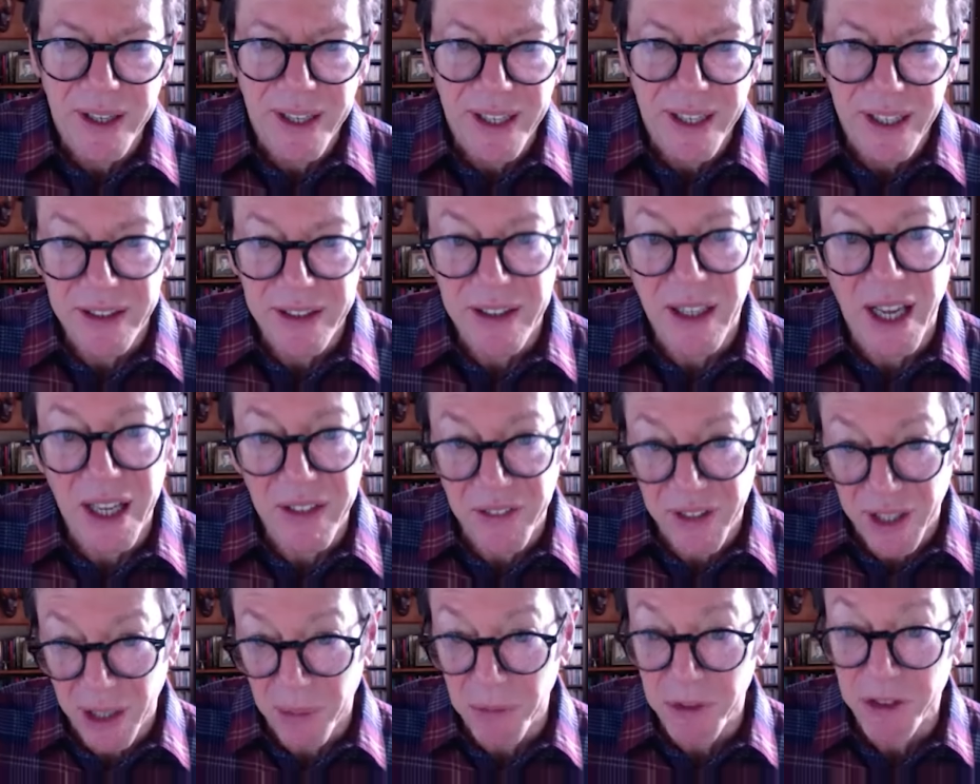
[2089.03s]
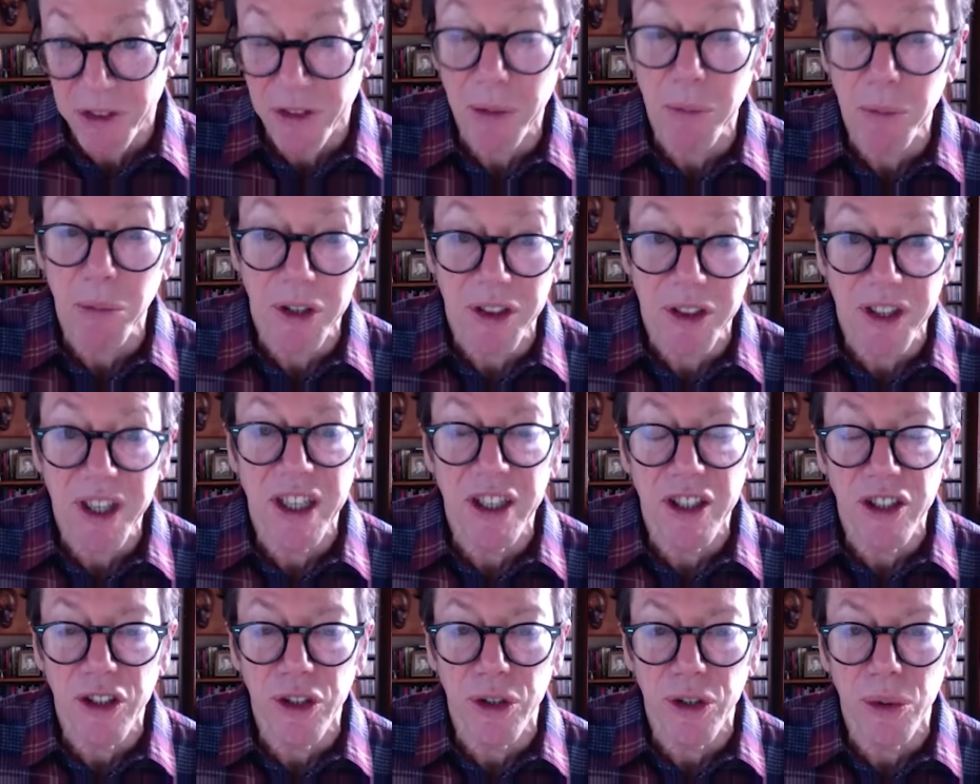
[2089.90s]
in life comes from
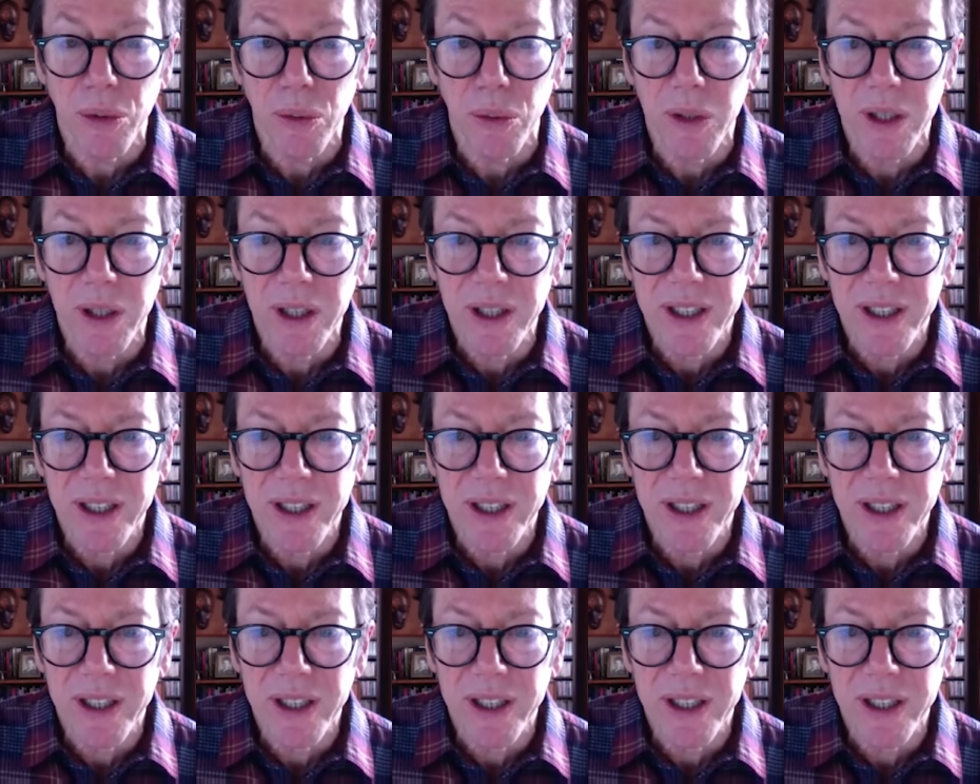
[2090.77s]
within you.